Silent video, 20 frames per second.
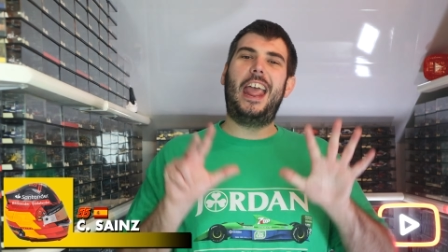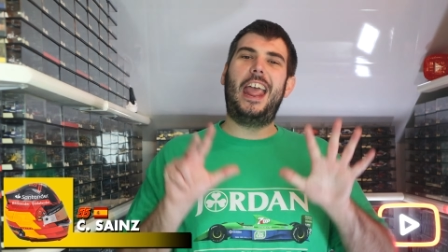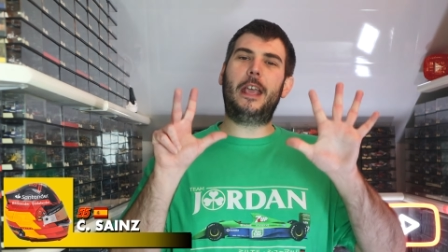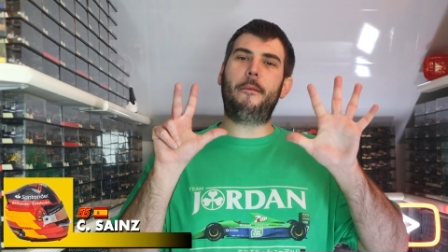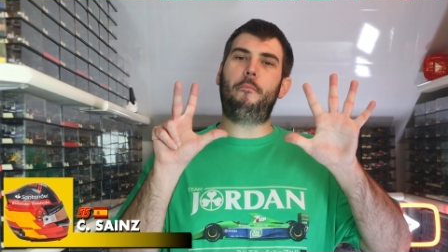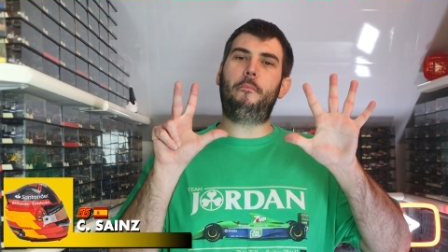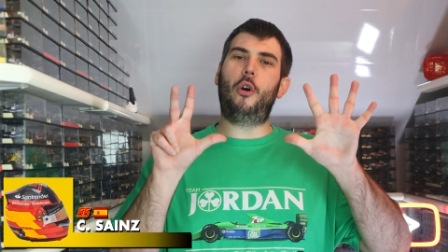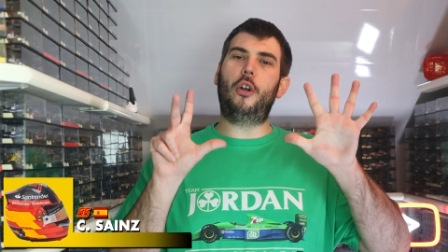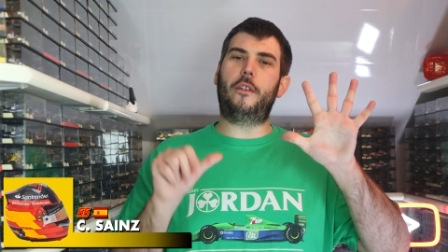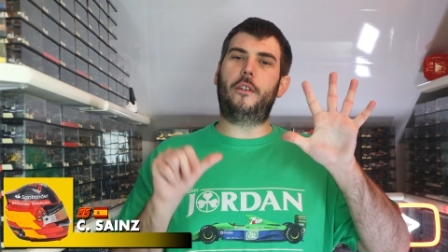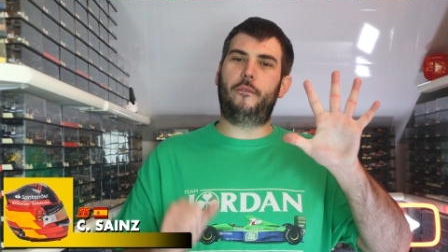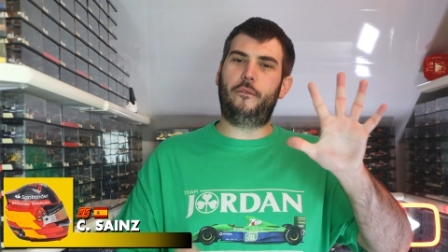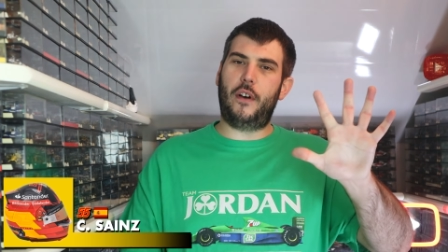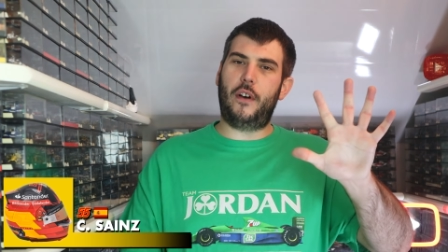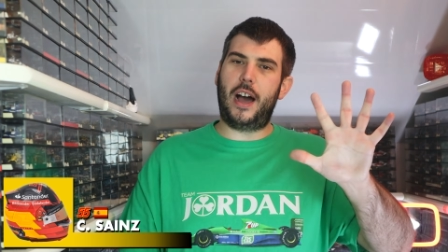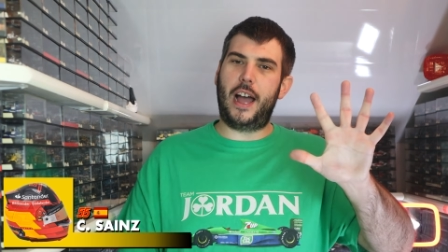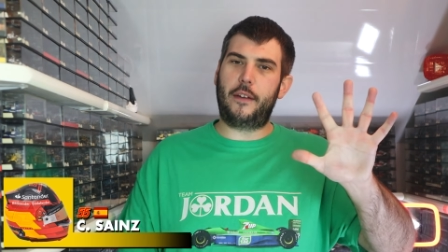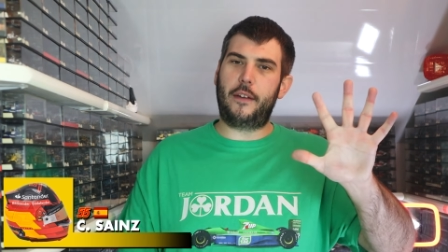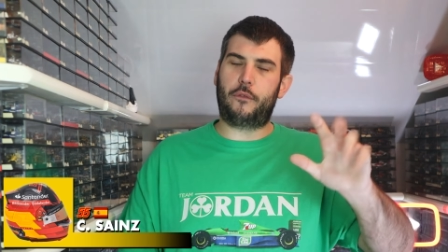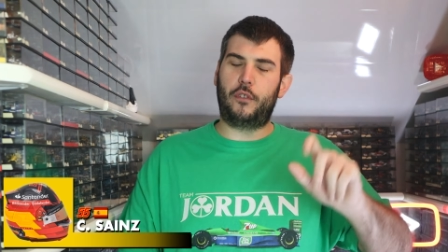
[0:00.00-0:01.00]

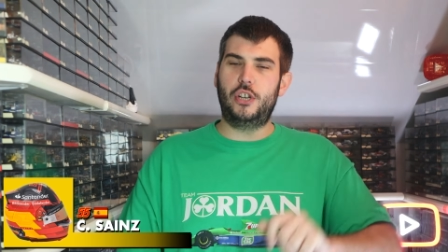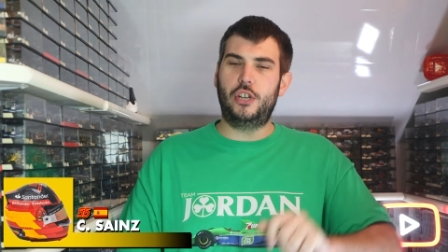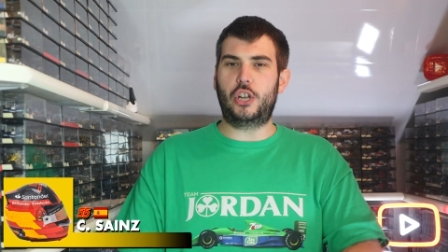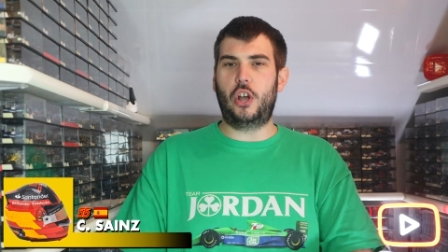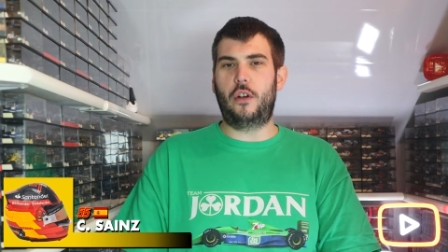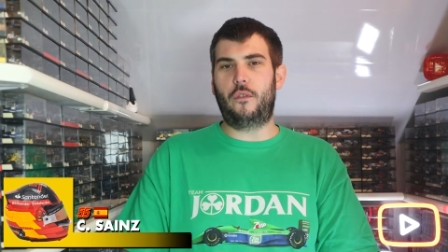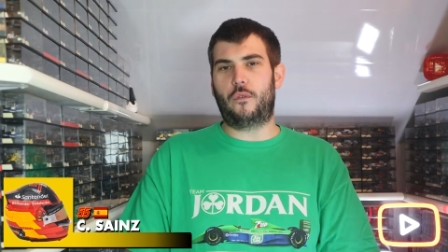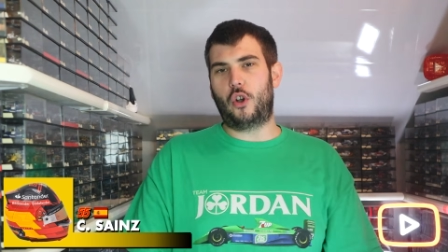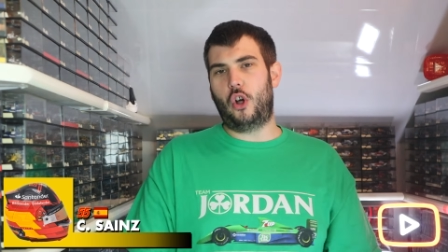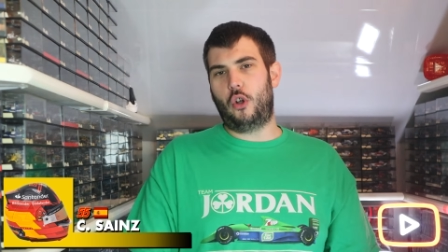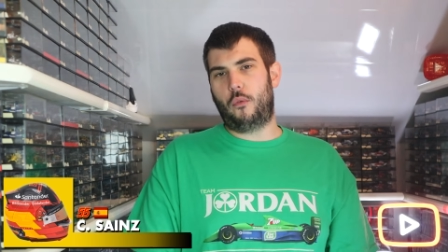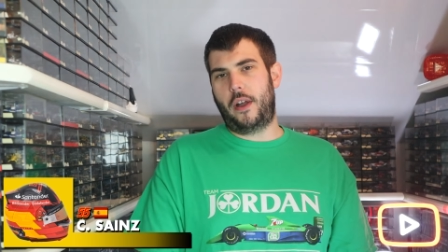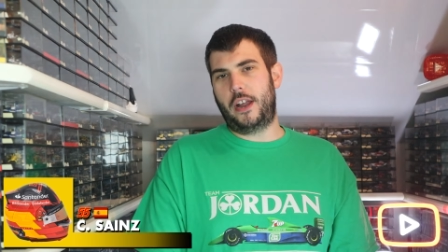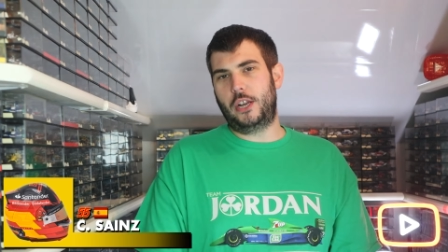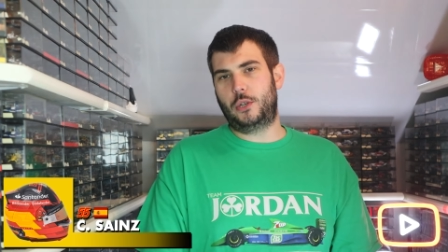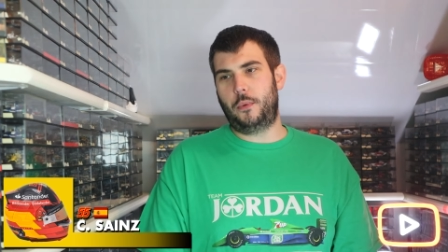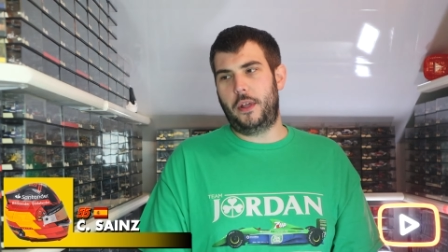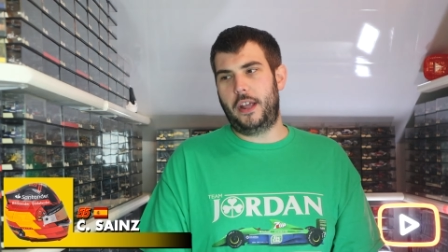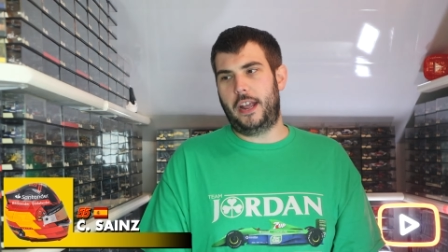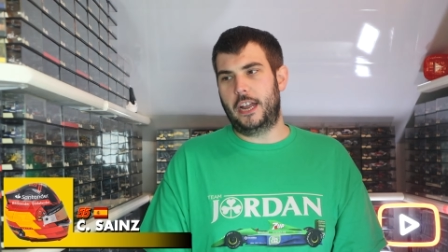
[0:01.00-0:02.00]
8.5 for his overall
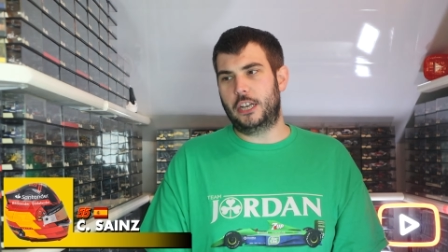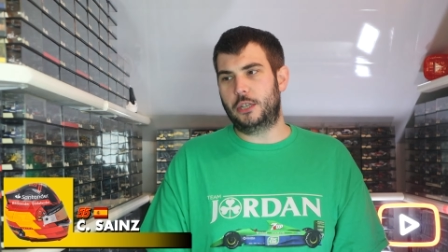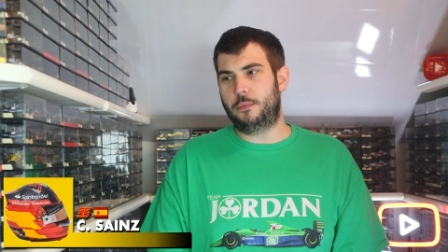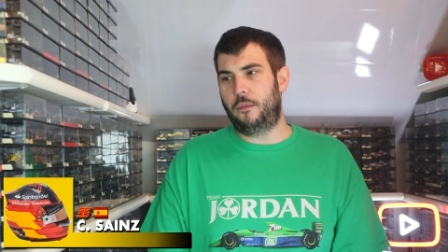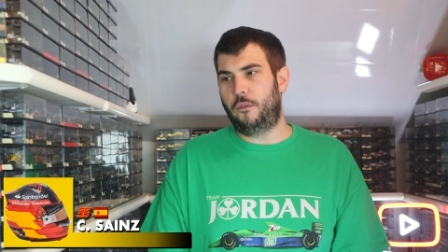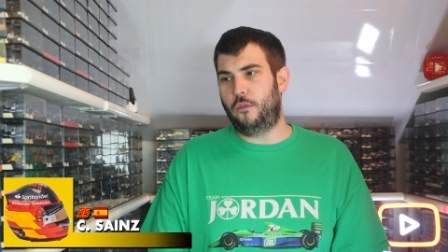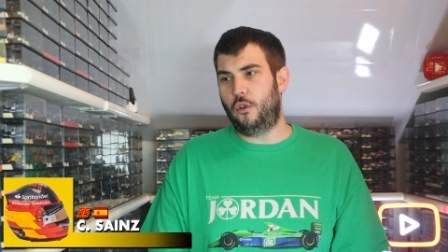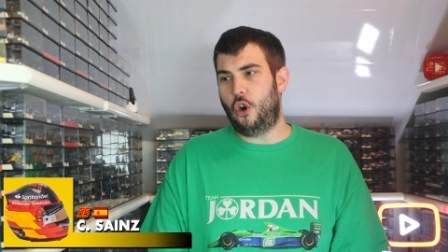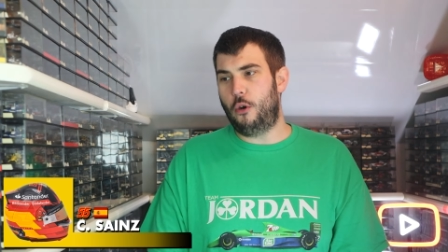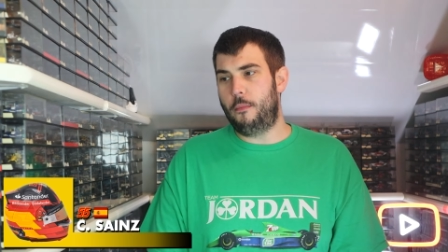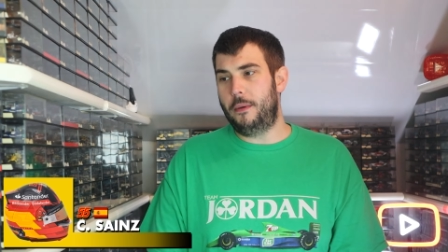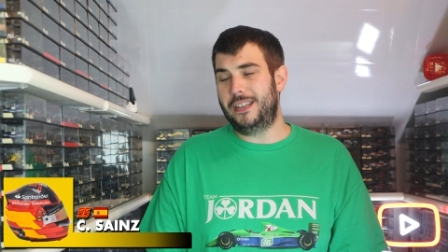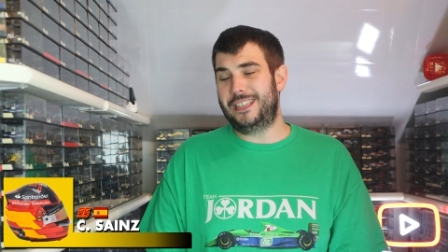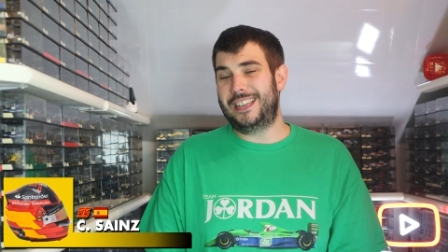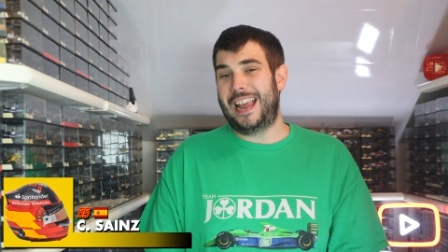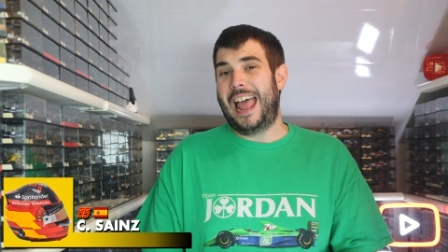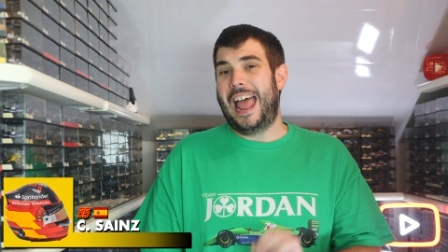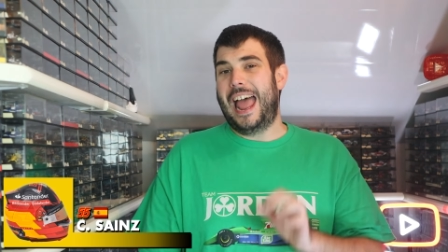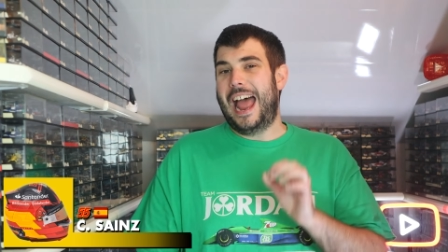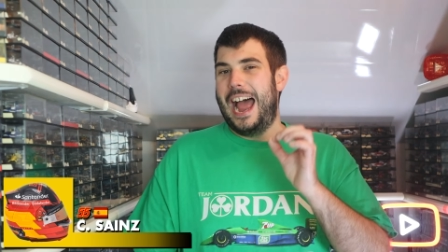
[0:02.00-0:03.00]
race weekend's performance.